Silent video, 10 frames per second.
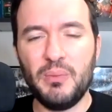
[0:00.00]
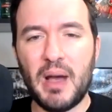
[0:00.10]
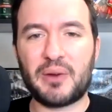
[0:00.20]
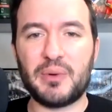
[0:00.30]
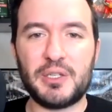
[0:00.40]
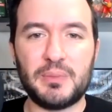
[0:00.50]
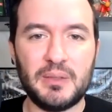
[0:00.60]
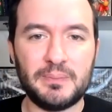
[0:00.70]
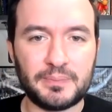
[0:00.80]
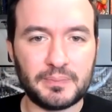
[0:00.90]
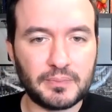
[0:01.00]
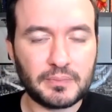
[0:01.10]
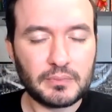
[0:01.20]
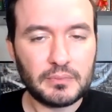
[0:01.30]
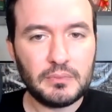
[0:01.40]
Mike Richmond,
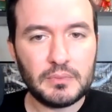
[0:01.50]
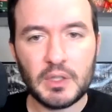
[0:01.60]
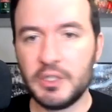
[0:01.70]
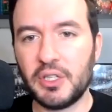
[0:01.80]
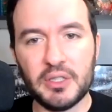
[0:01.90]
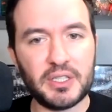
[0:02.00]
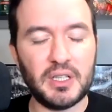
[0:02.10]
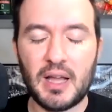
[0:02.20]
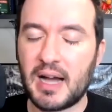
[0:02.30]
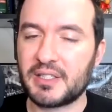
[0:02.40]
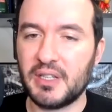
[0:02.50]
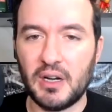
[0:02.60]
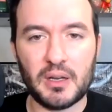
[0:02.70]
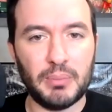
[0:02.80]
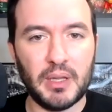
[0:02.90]
still listening to Locked
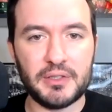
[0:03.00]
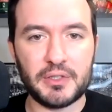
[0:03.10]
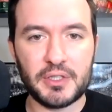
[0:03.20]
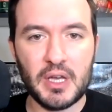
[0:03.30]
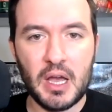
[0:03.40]
On Blazers.